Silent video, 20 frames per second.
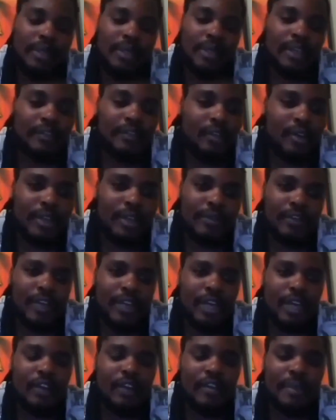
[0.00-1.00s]
for
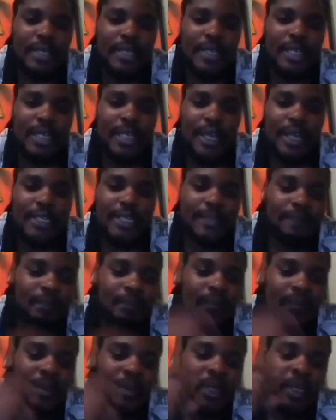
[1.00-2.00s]
lack of a better word.
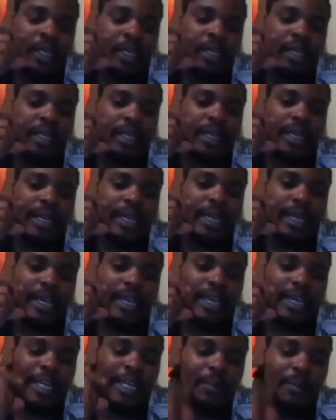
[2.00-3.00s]
At
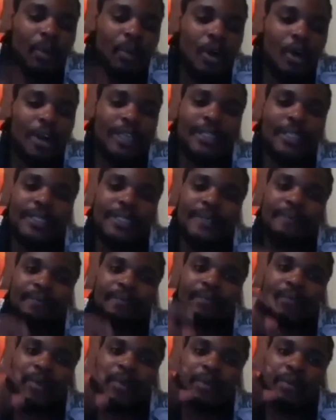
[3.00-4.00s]
that point,
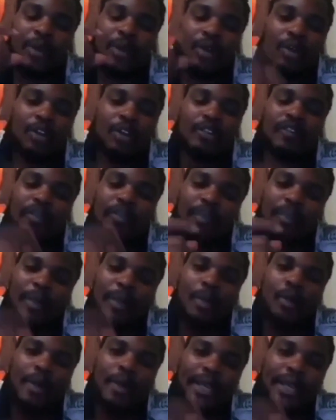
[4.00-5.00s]
because of the people who
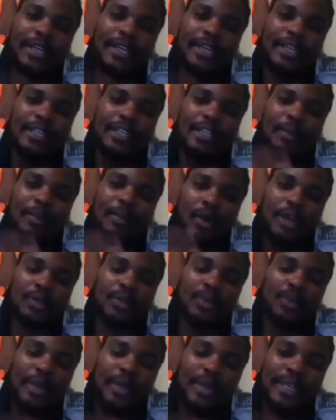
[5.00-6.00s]
were killed, the Boers were
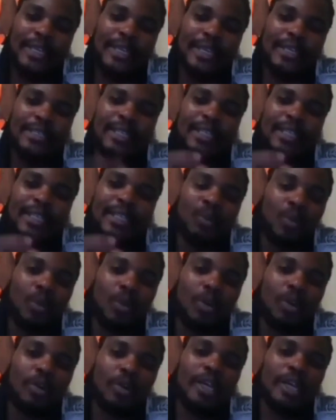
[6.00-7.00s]
killed in that war,
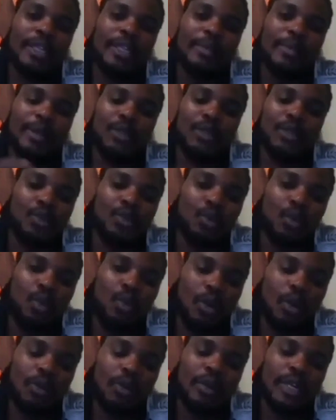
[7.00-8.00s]
the Basutu
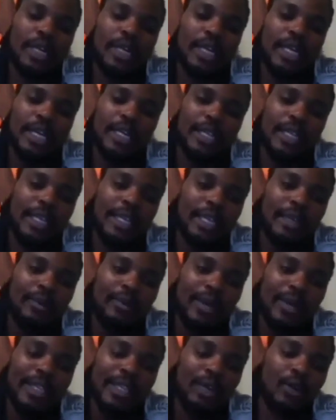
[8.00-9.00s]
War,
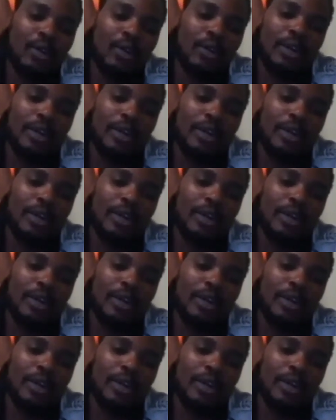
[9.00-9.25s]
what they called